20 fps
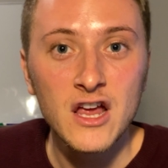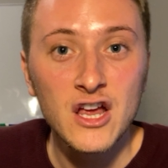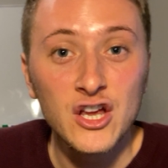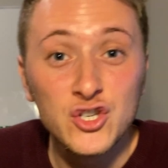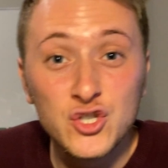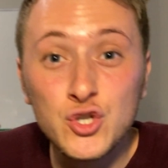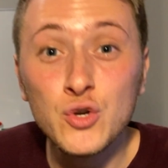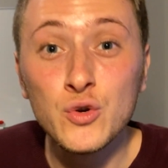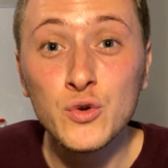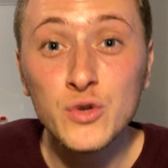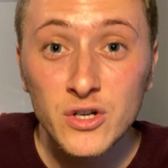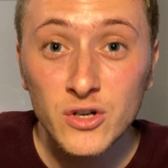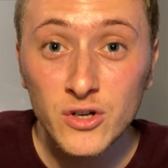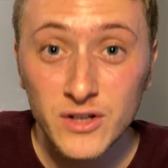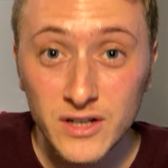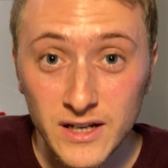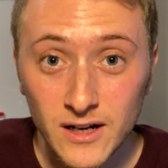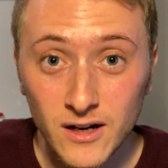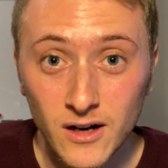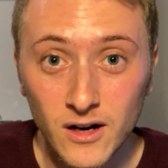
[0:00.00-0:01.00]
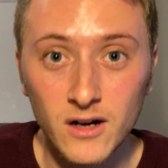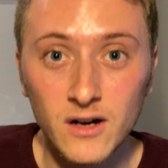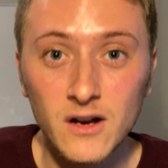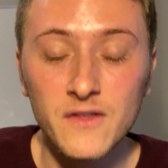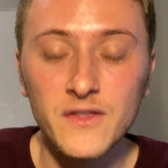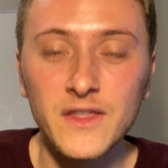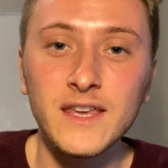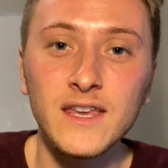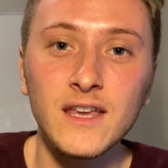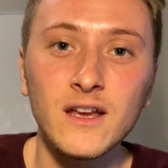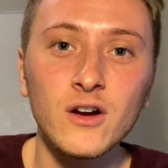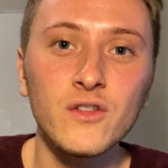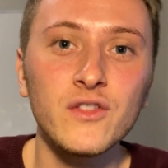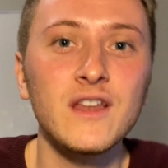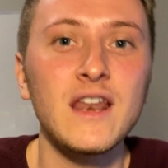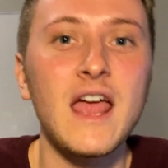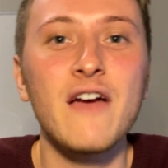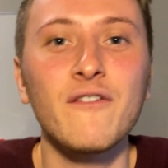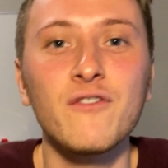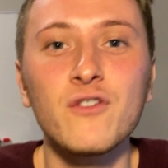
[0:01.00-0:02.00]
Junior year, the year
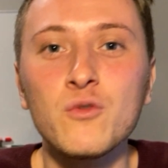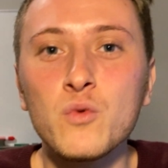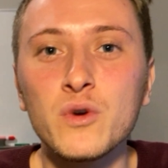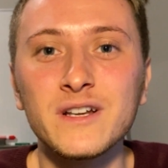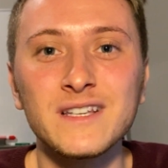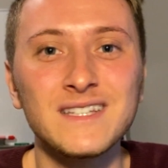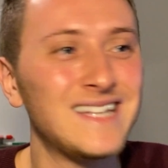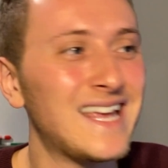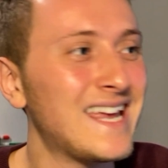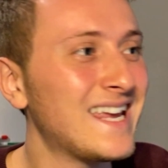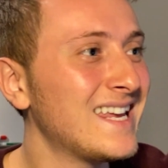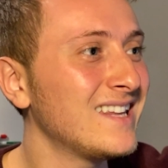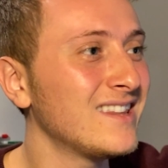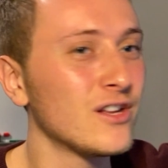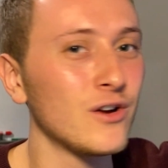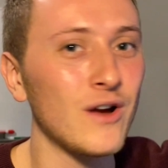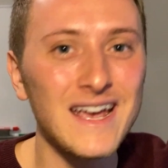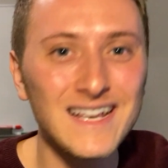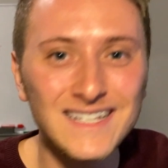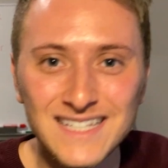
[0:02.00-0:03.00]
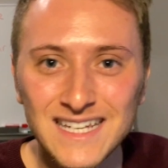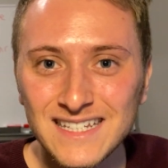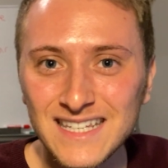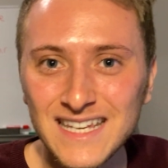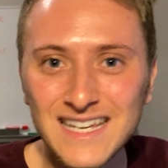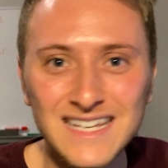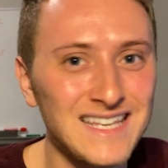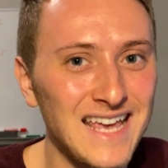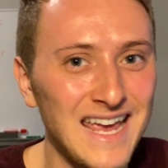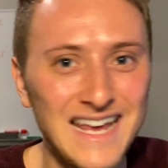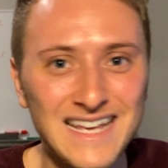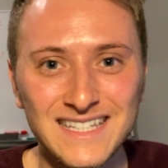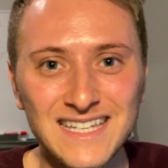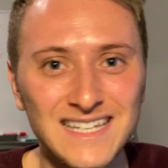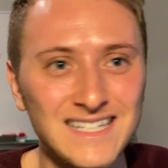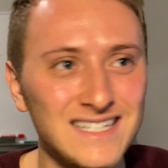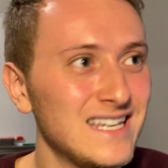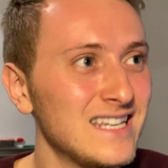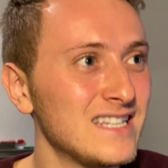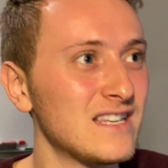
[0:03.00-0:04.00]
that everyone is taking their SATs,
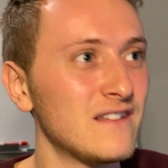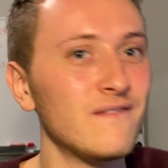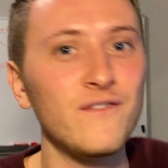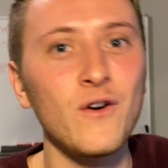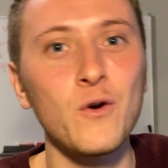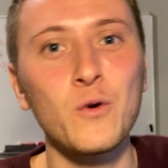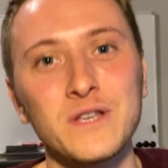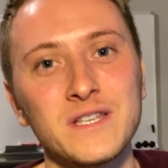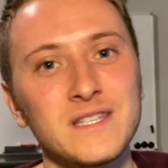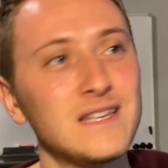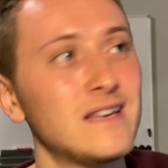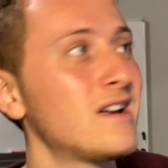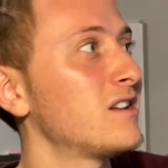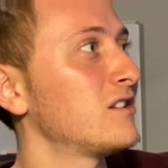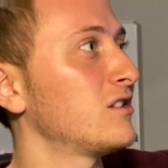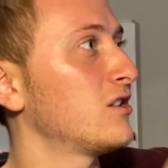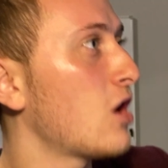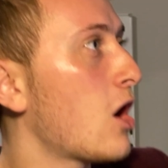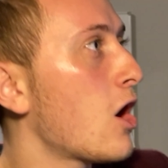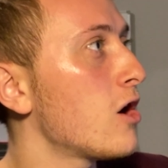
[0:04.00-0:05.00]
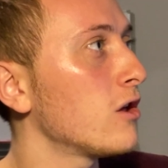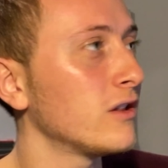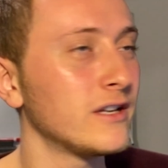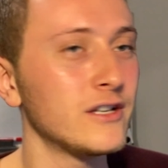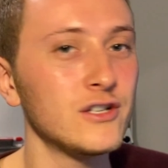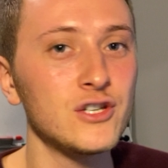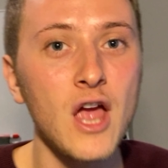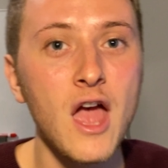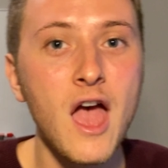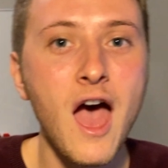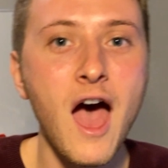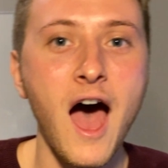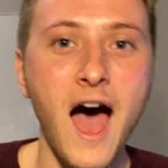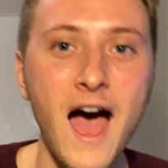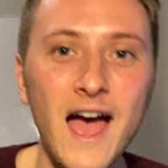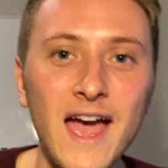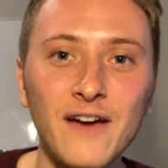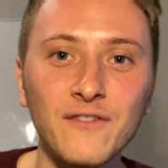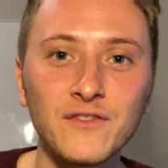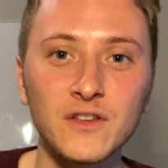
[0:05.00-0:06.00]
ACTs, and focusing on college,
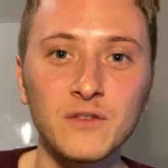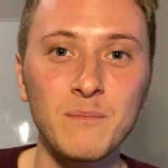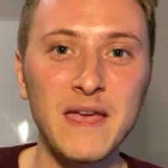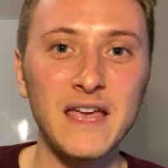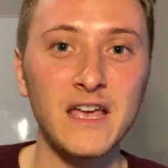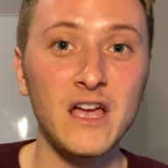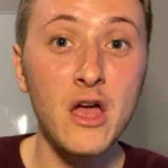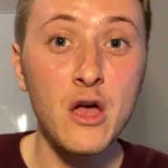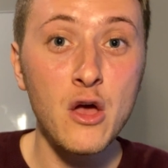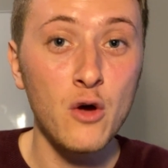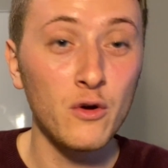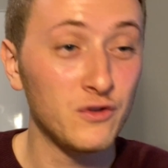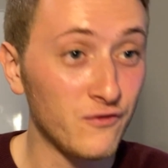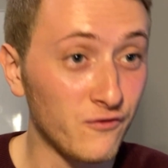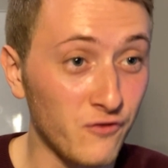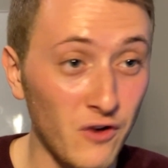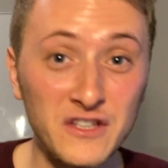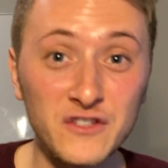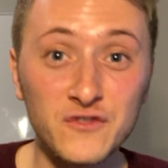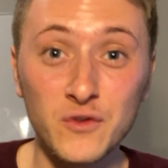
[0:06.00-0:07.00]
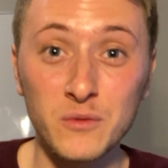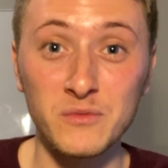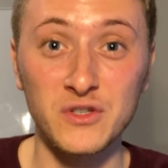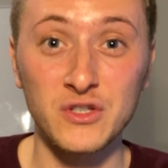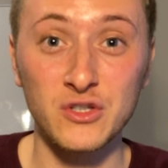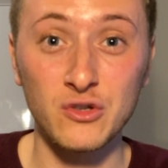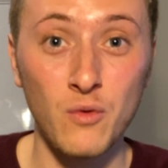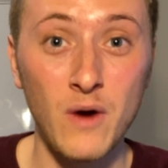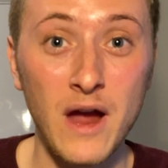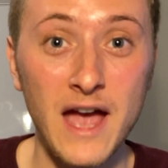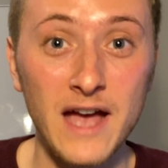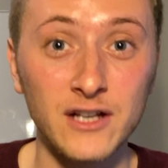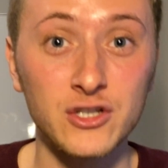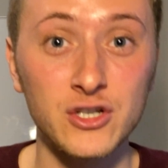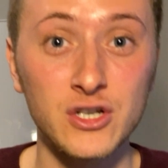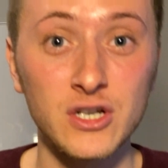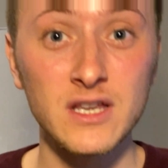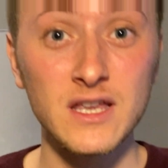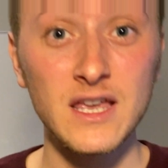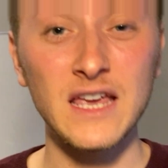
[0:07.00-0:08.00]
I have to make friends from
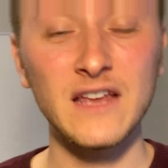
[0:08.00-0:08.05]
scratch.